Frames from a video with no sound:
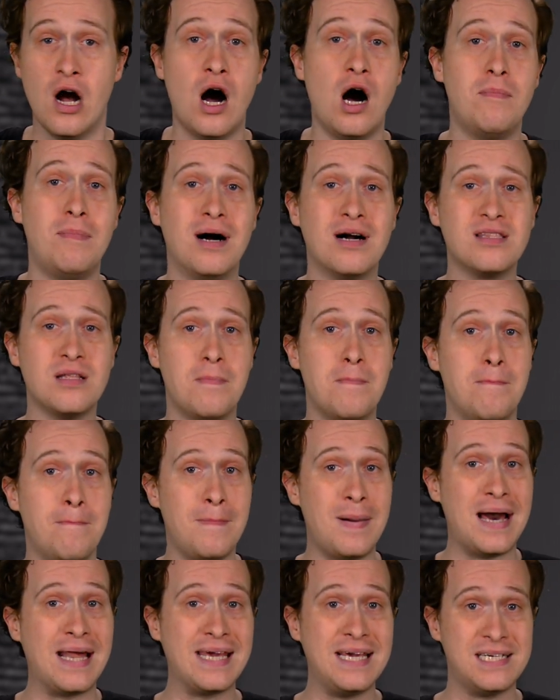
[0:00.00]
Among the
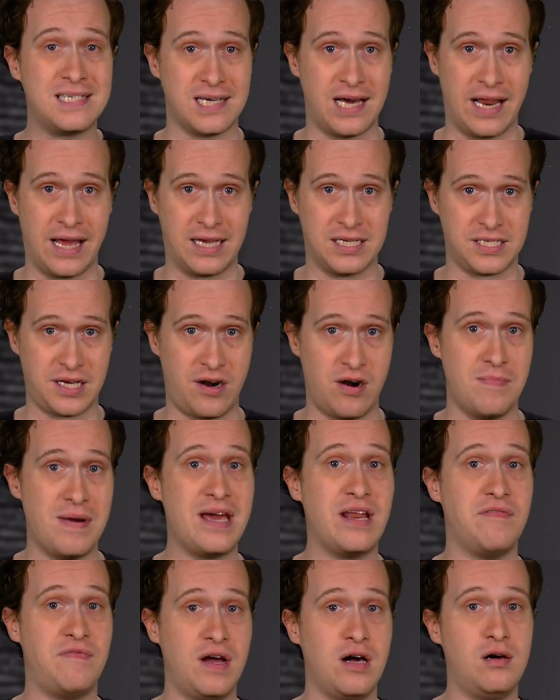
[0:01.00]
many settings that are
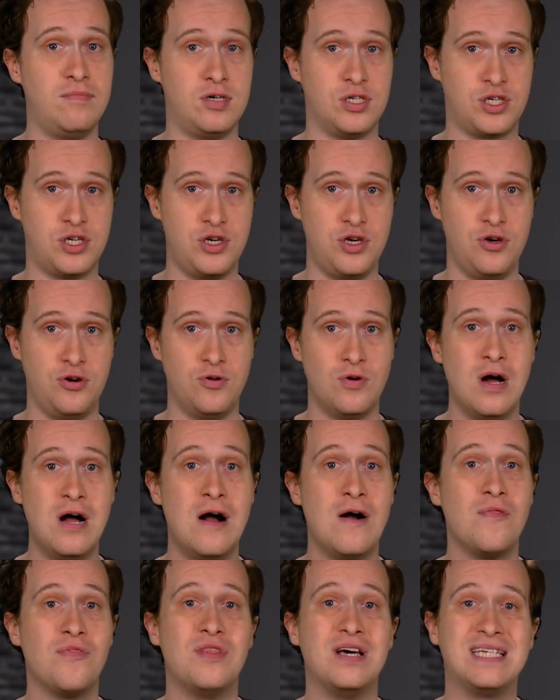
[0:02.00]
made available to you,
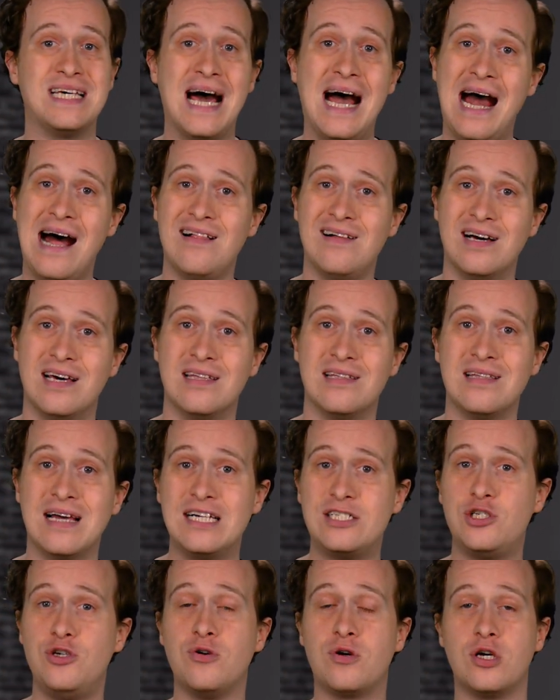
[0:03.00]
the Talon
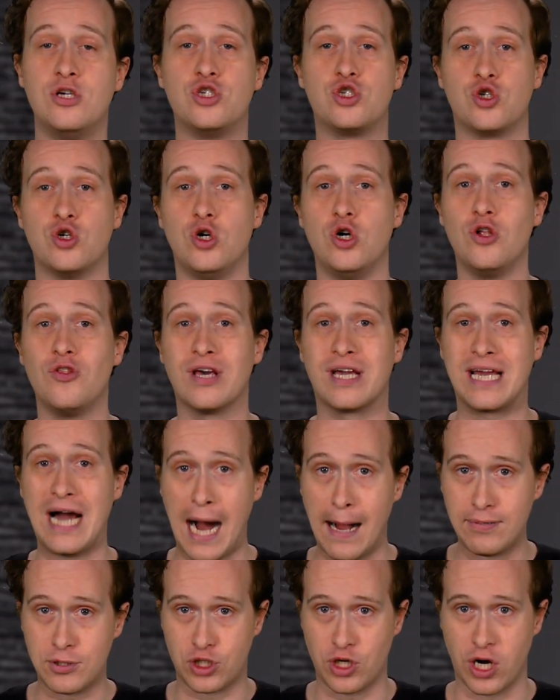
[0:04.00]
lets you control the
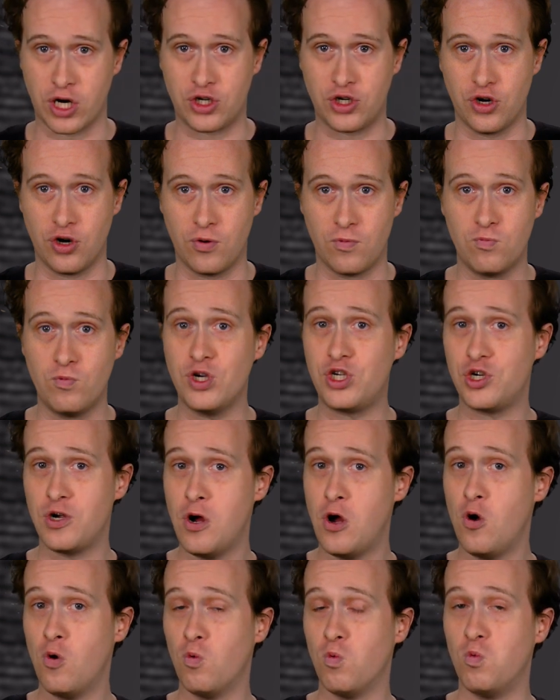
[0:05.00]
GOP structure, which
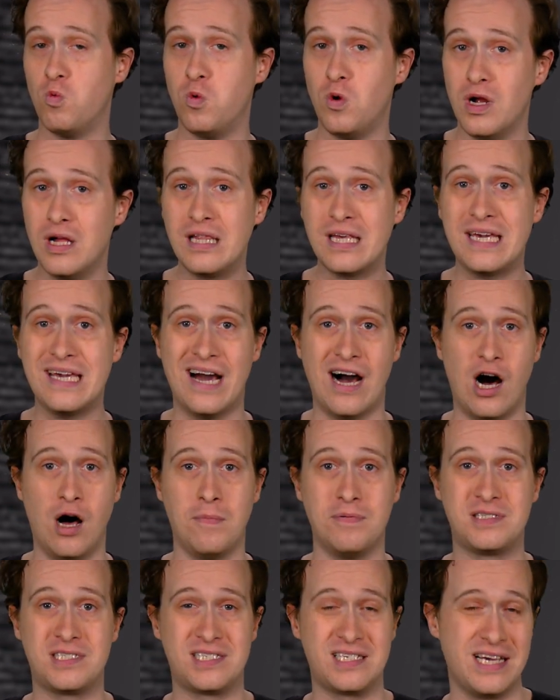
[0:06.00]
really
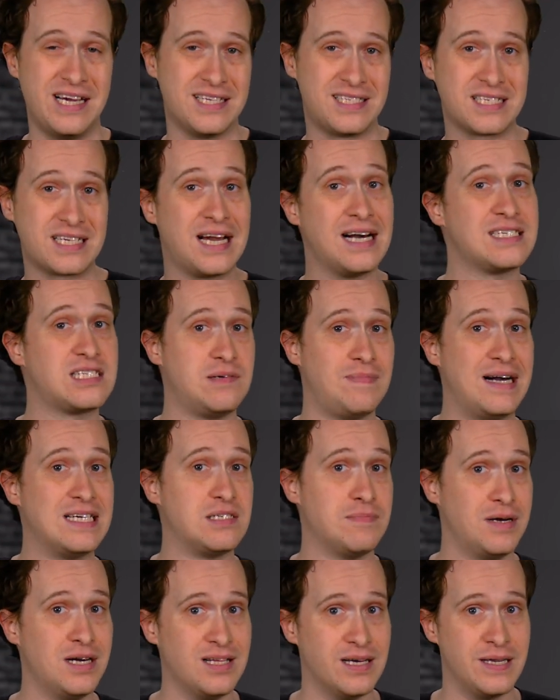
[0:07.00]
helps its
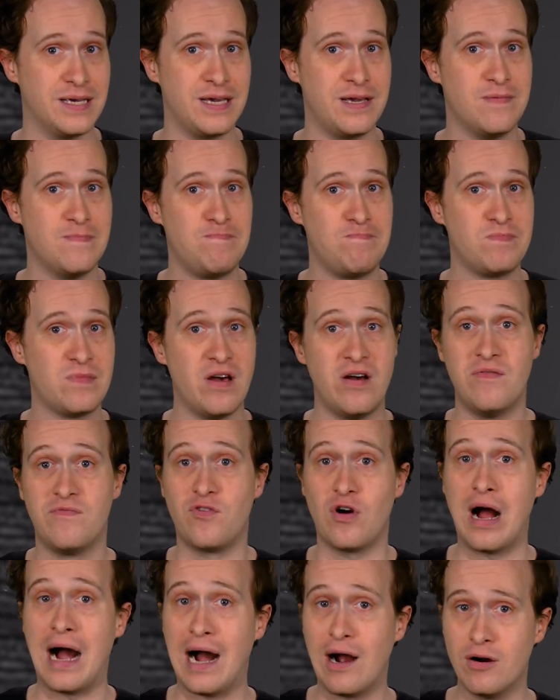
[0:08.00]
customizability.
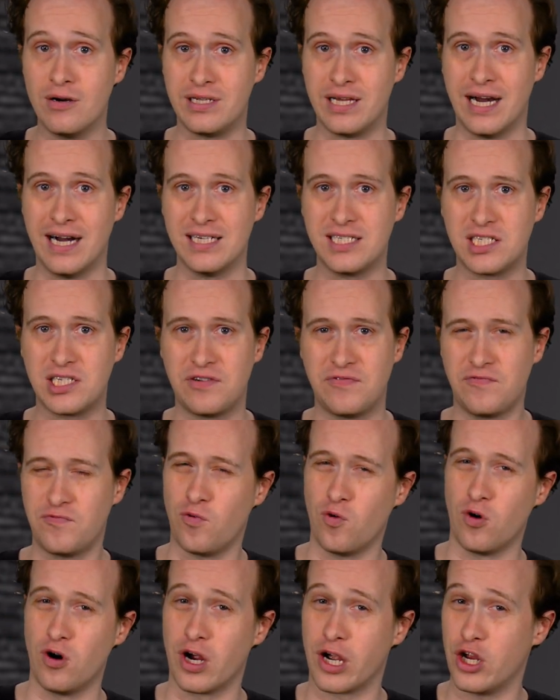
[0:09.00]
For our test,
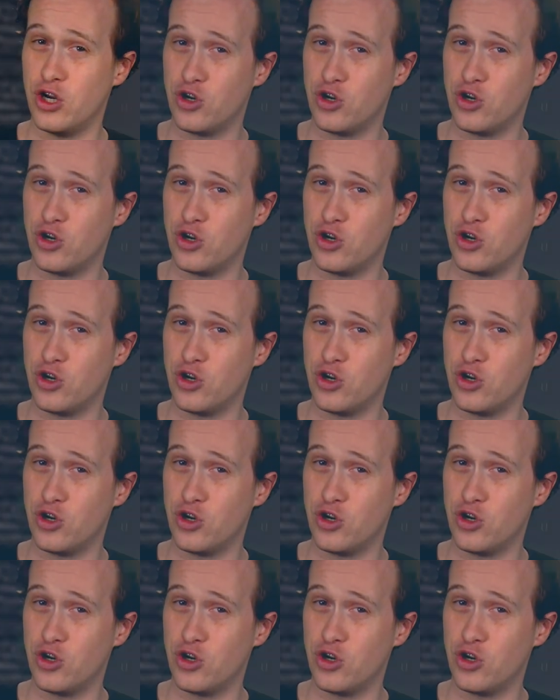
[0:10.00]
for a